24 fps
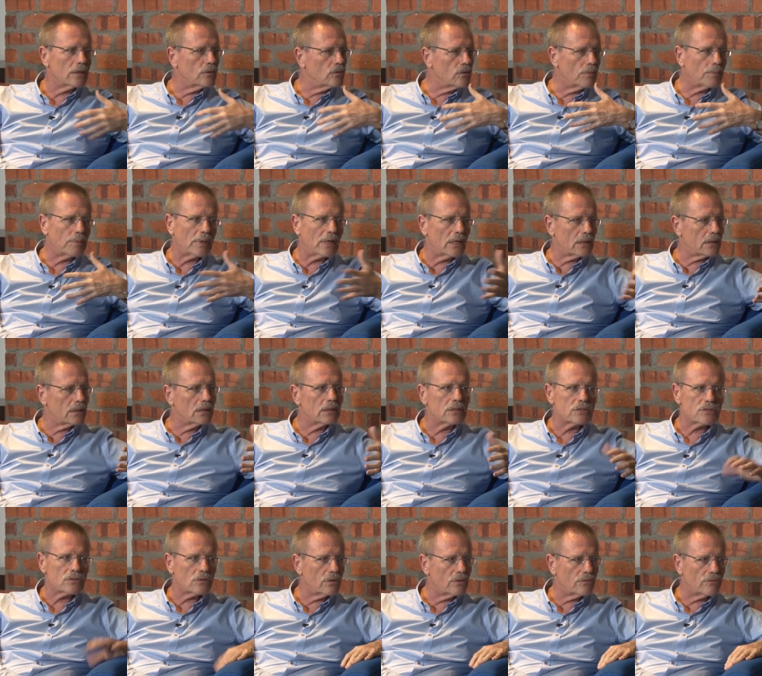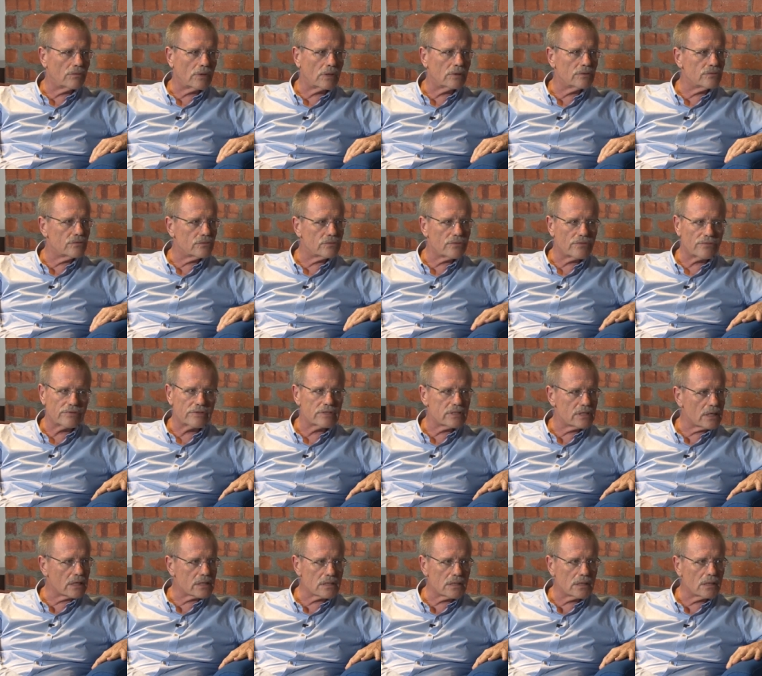and your partners all around for
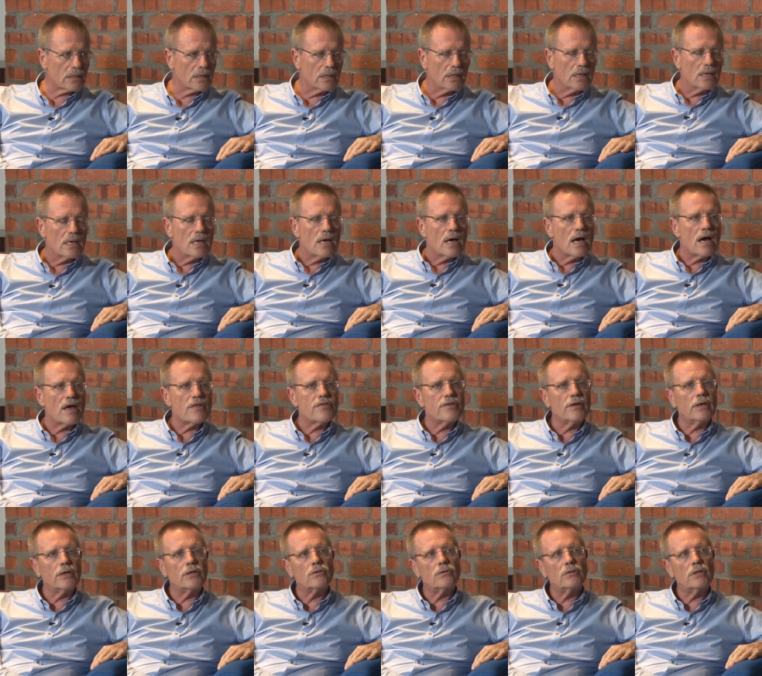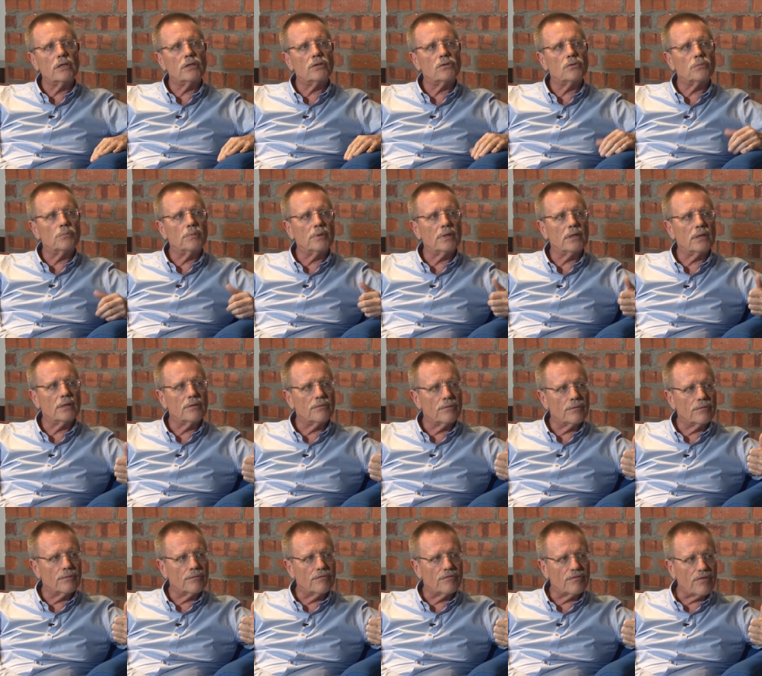360. I think you need to be
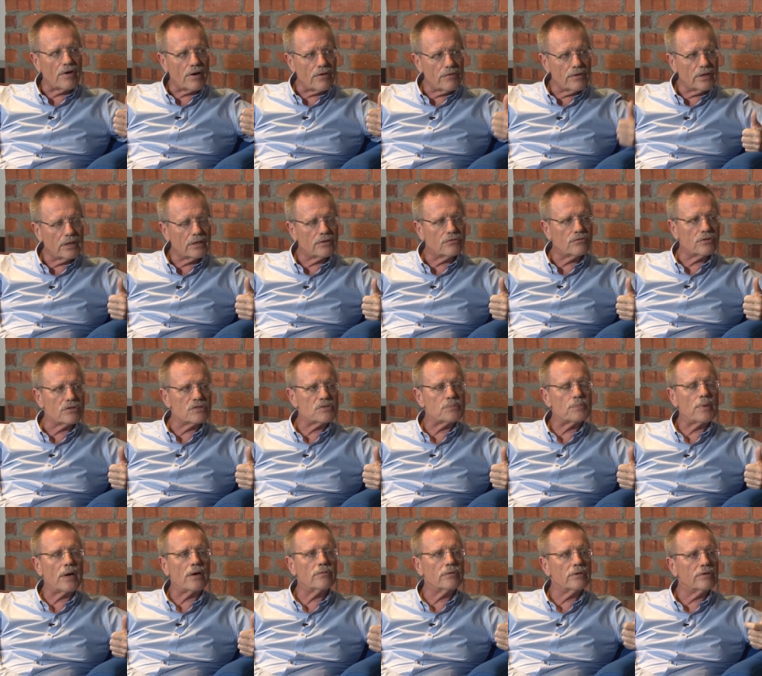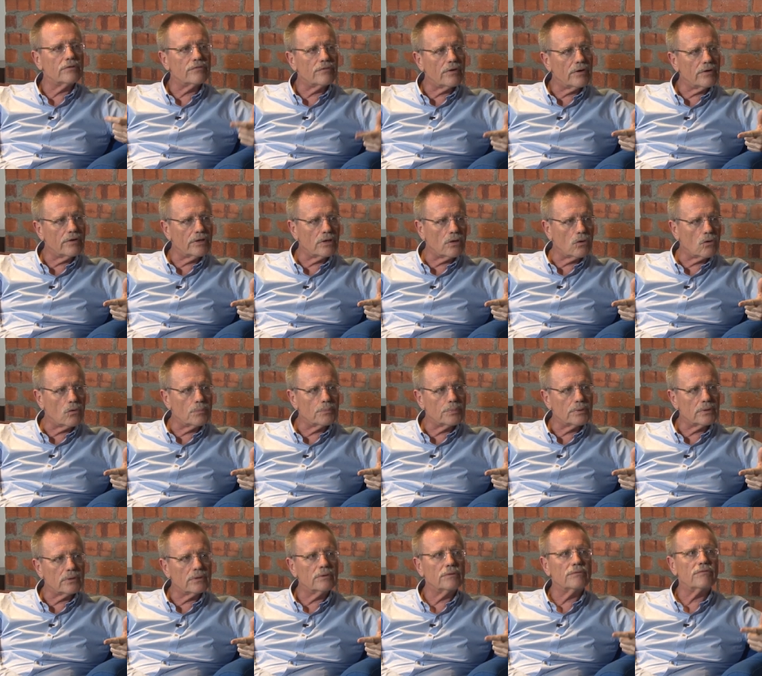very transparent, very
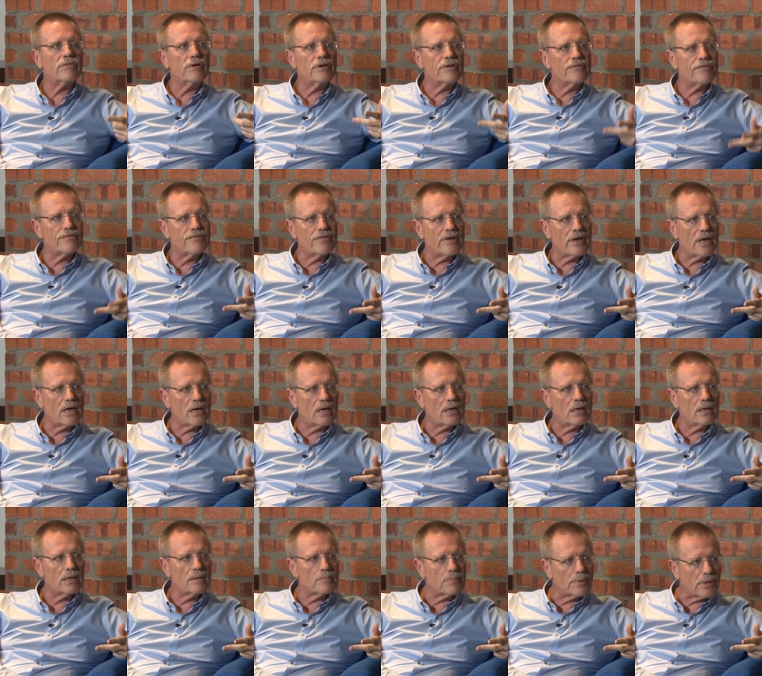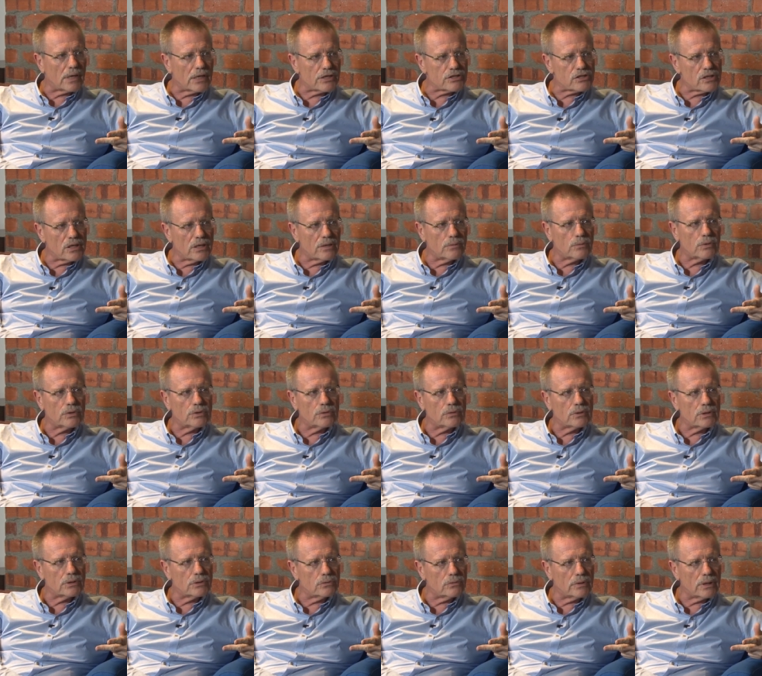open, very fair, impartial in what
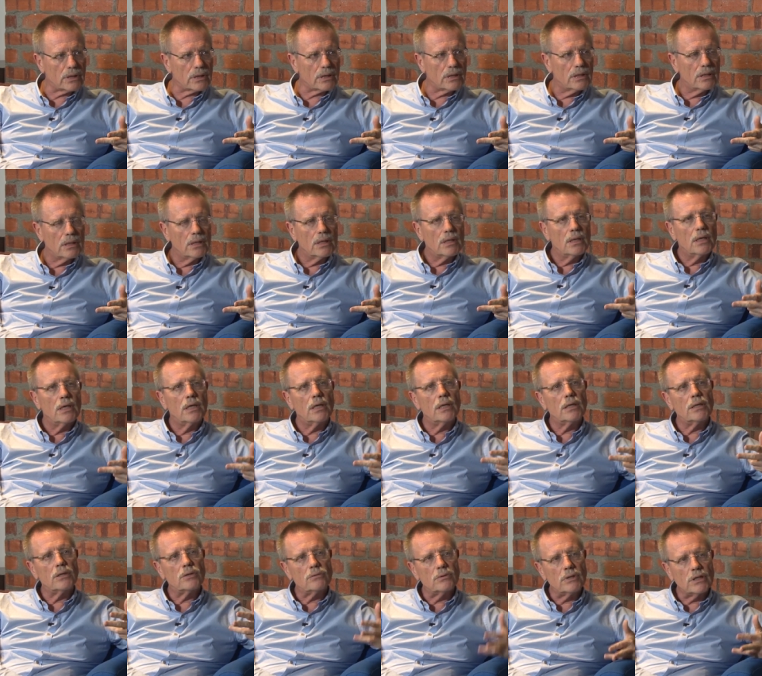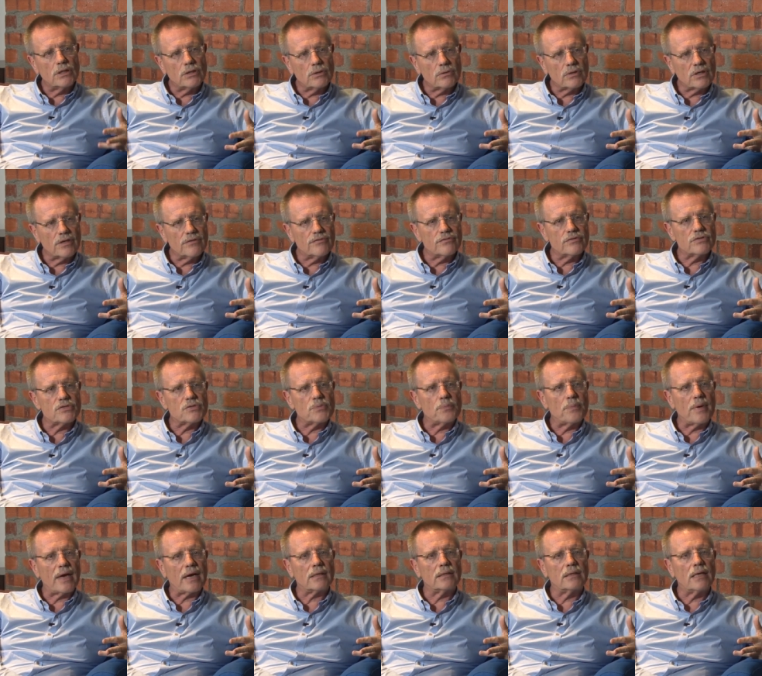mm-hmm. you are doing. You need to give
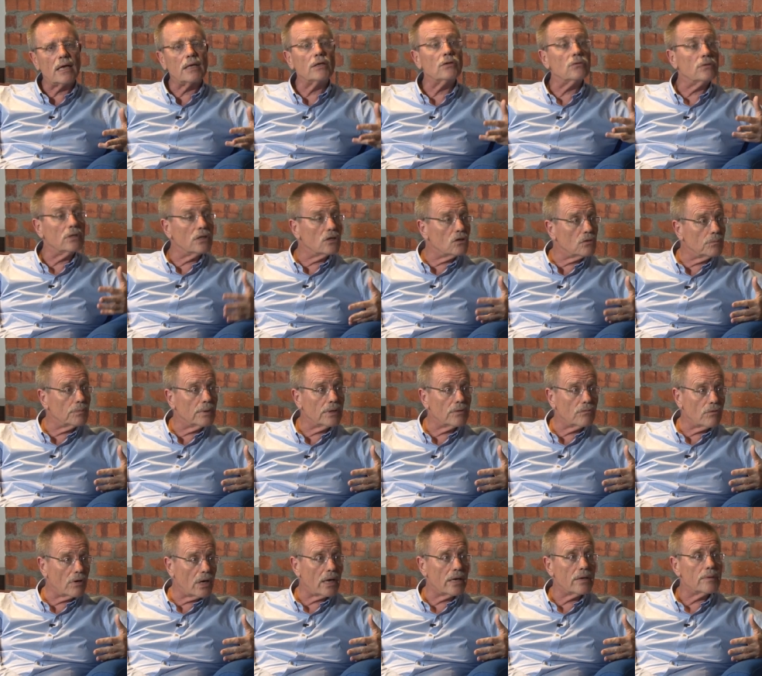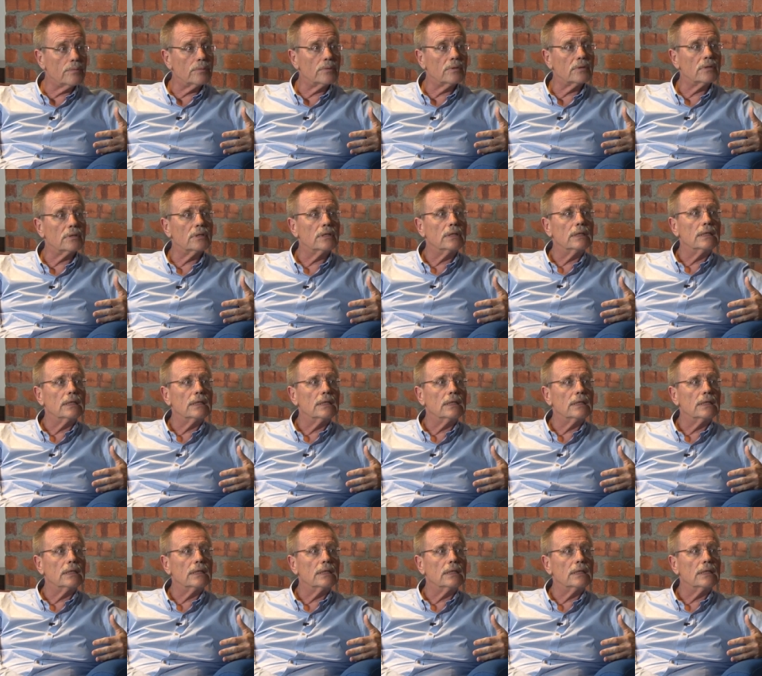respect and you need to be reliable.